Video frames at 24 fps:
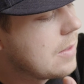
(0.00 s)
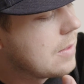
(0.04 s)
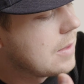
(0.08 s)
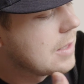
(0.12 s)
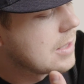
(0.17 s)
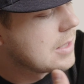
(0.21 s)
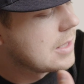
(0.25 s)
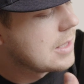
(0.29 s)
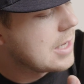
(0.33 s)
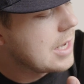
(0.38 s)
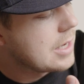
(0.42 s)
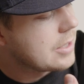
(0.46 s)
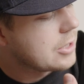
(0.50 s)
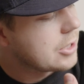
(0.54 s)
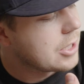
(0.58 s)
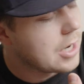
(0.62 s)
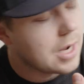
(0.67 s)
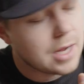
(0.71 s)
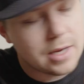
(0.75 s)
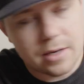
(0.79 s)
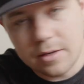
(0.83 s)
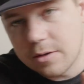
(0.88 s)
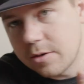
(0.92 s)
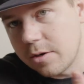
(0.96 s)
this test
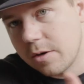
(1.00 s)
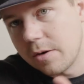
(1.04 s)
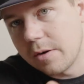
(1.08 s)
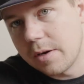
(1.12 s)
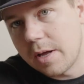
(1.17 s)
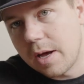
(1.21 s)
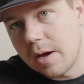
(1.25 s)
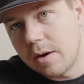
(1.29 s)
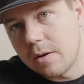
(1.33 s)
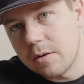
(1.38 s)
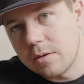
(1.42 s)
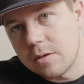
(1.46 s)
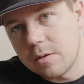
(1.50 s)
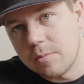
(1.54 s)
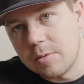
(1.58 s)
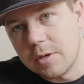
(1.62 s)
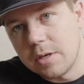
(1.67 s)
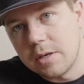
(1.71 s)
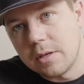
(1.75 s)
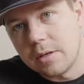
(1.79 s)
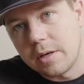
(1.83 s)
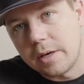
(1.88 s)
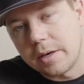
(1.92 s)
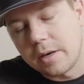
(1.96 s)
shot turned out to
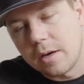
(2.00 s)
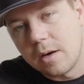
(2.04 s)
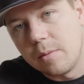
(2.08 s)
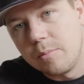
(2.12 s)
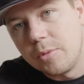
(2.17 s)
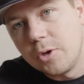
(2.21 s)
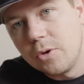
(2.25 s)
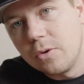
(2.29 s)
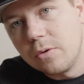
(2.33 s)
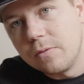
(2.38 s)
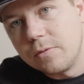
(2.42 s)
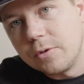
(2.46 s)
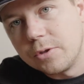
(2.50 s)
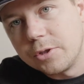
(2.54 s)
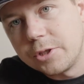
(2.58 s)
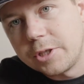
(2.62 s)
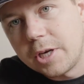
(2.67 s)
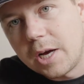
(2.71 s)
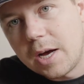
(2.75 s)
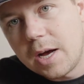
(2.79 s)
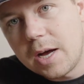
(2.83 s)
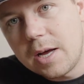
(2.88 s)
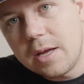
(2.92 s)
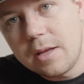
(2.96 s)
be like a beautiful
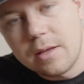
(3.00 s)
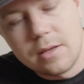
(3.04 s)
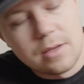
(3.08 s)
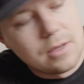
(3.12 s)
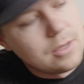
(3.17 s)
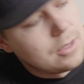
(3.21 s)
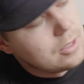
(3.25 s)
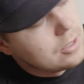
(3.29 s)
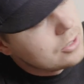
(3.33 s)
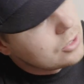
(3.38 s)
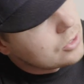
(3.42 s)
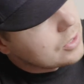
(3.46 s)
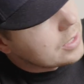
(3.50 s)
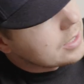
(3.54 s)
shot. So I